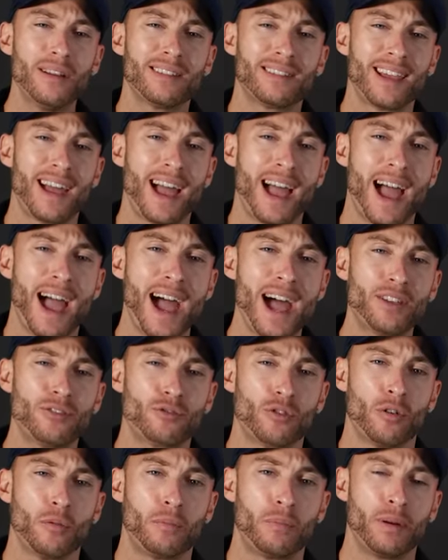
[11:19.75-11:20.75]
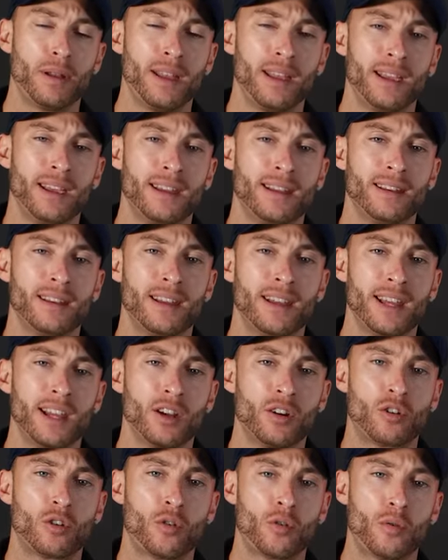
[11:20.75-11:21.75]
does atropine
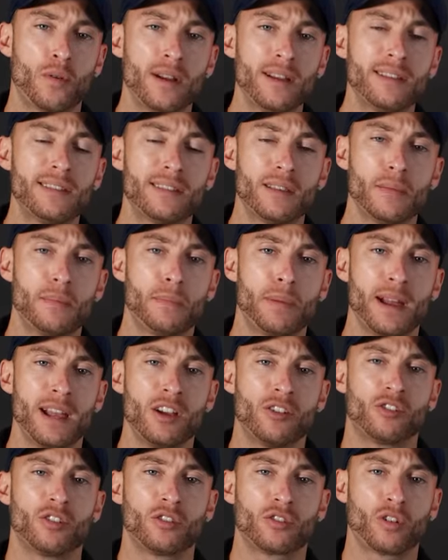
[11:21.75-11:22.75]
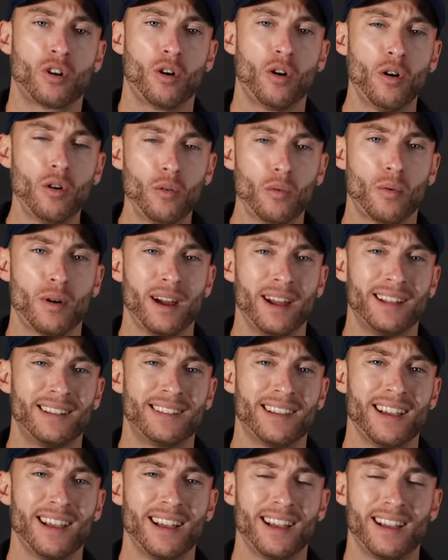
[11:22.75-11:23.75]
increase the patient's heart
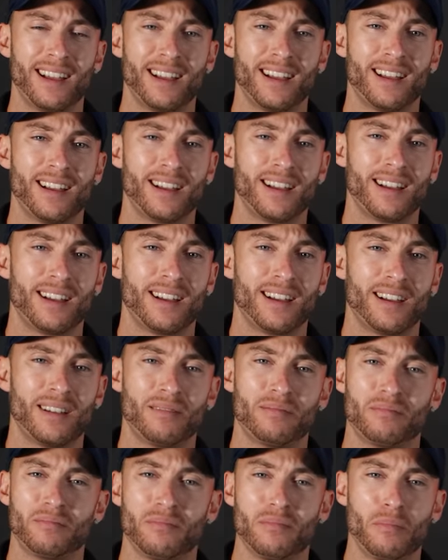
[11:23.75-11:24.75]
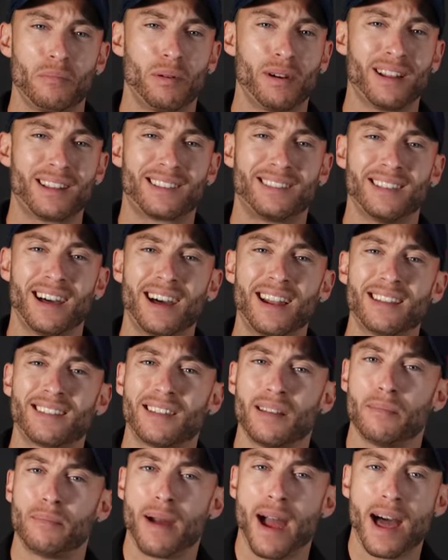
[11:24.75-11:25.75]
rate, but it's not a
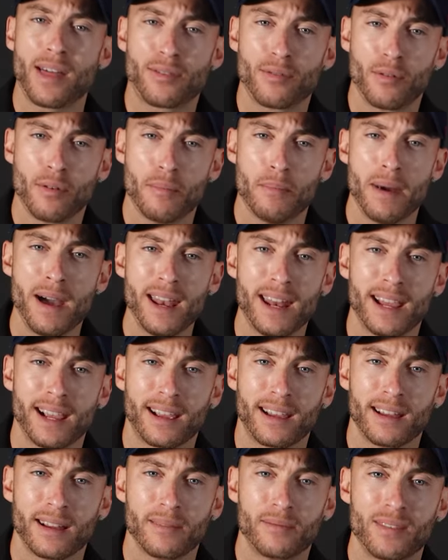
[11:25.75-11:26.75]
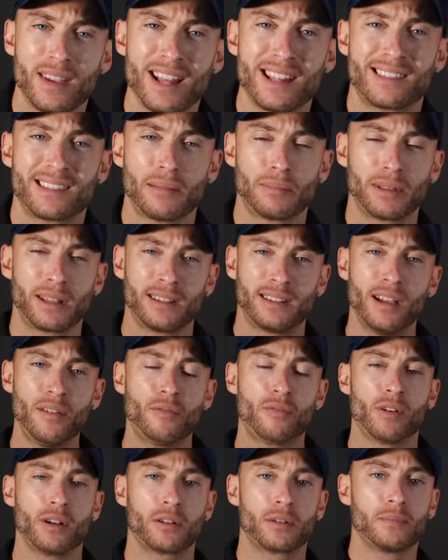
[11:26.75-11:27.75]
sympathomimetic? It's something
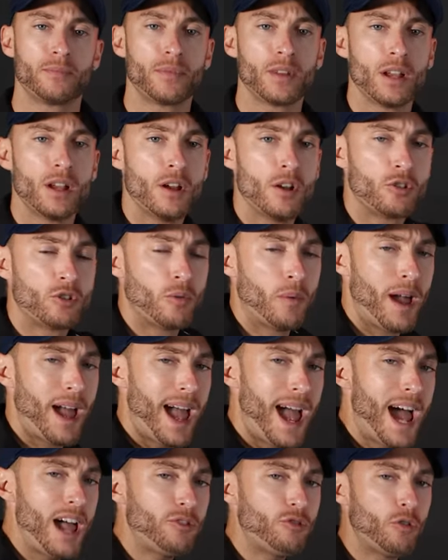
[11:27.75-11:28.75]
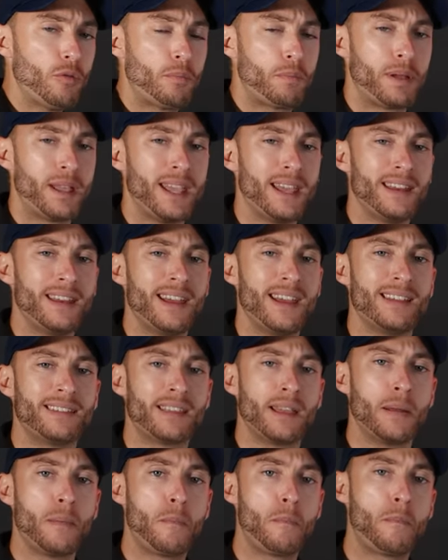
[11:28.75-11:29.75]
different. So atropine
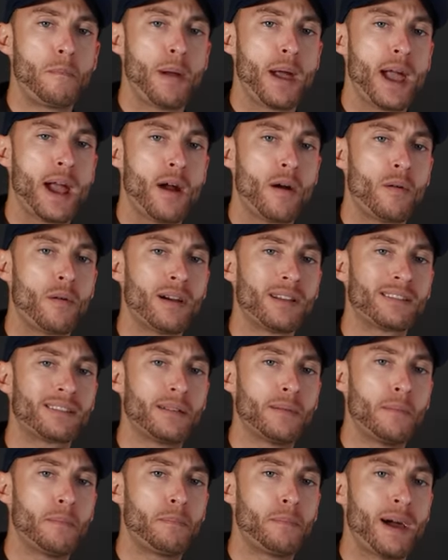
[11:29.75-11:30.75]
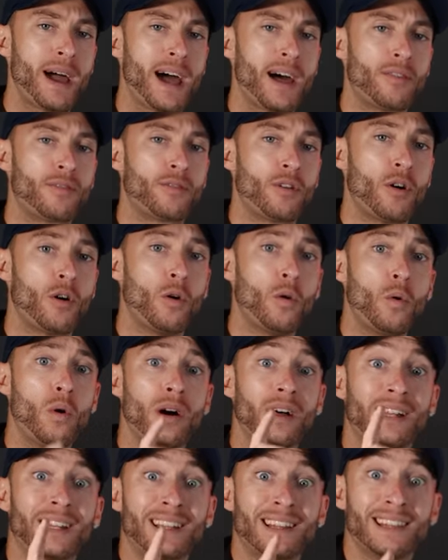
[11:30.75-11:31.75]
is a
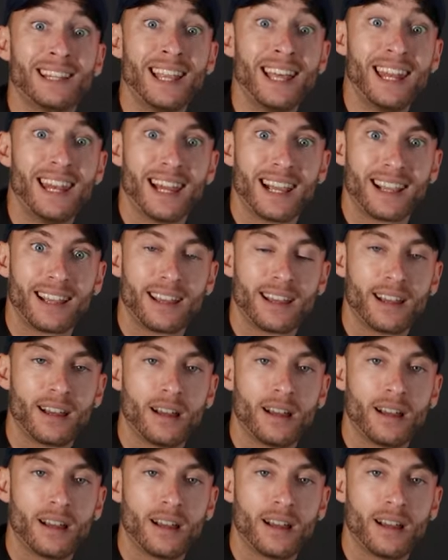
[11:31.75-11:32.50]
parasympatholytic.